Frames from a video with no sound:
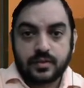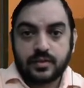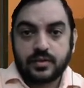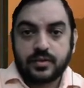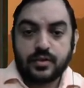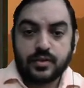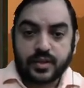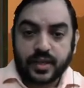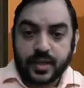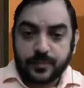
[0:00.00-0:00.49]

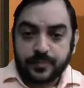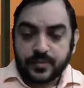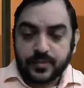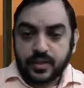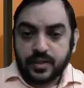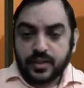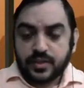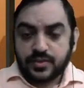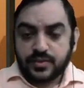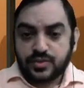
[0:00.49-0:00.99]
Okay,
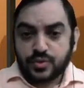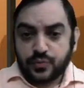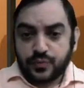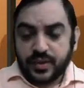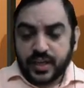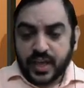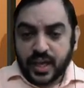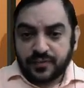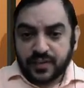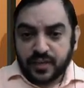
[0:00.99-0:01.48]
so we
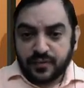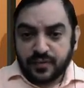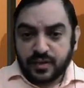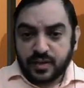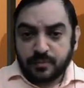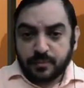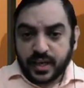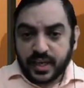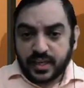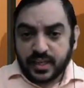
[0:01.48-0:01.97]
have given
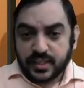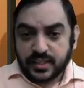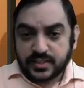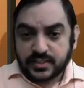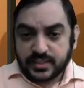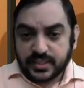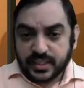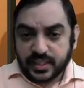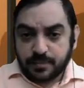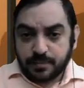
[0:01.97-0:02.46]
by
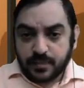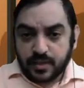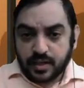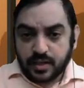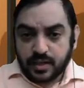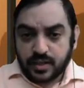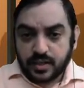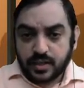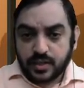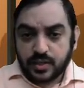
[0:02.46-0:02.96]

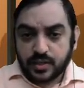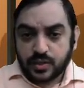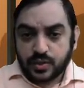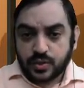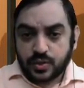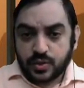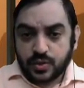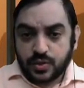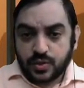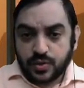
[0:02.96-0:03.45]
sigma
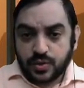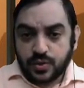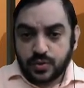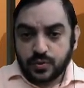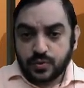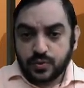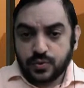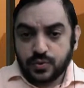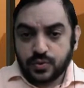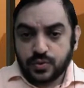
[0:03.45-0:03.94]

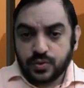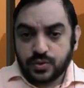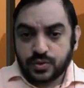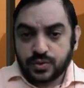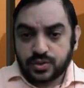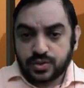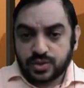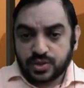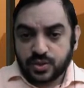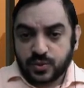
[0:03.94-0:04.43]
2
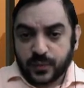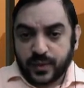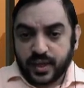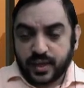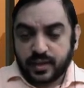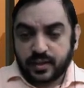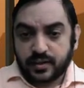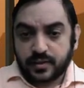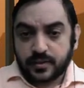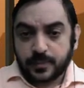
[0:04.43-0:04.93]

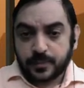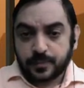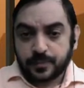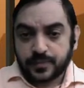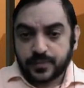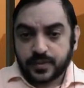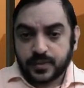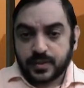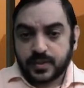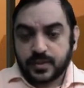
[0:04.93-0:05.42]
square
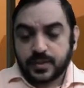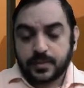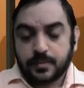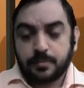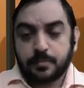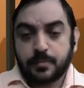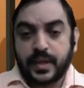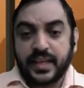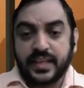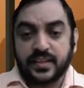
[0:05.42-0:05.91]

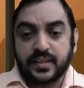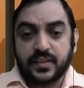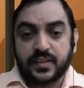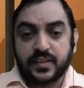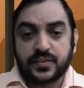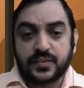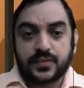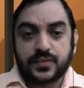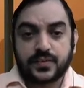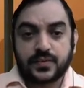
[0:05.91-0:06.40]

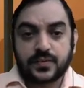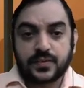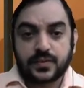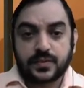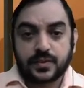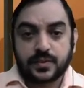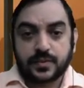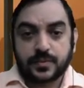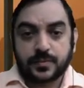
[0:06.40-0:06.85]
minus